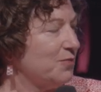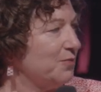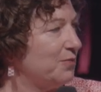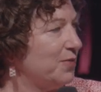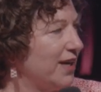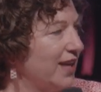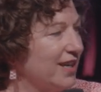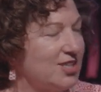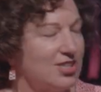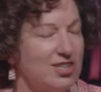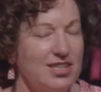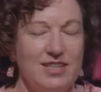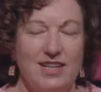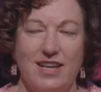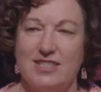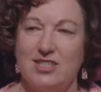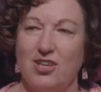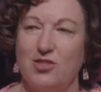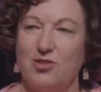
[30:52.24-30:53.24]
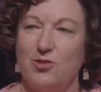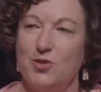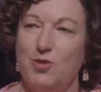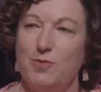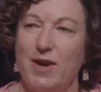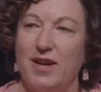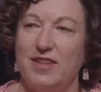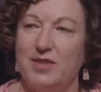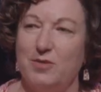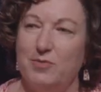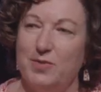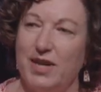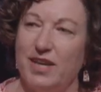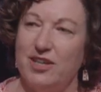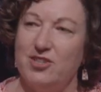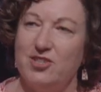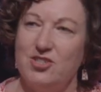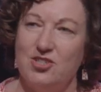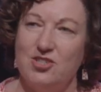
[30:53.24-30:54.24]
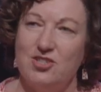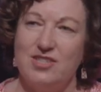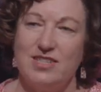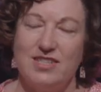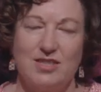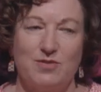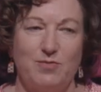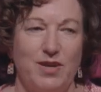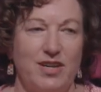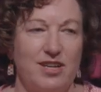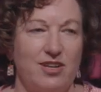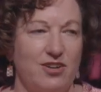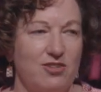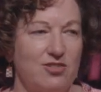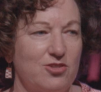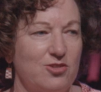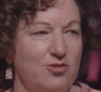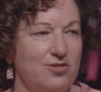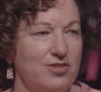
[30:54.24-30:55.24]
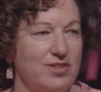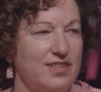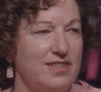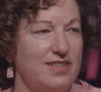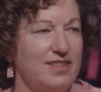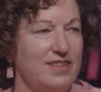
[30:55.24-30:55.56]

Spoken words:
But actually, as I thought about the Beatitudes this week, I thought,